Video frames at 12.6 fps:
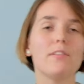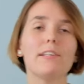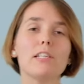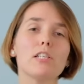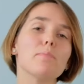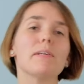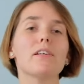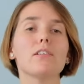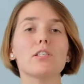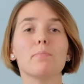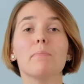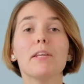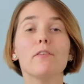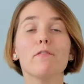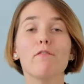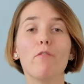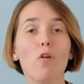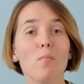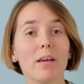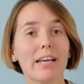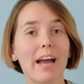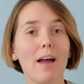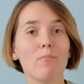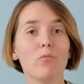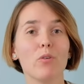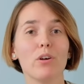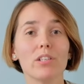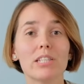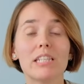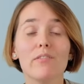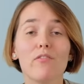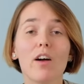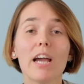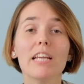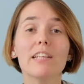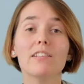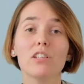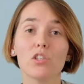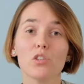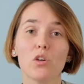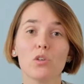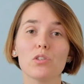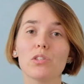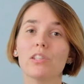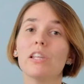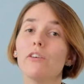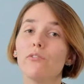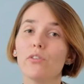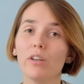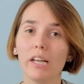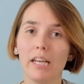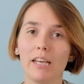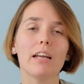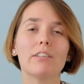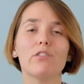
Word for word: This is because medium format cameras divide the shots differently.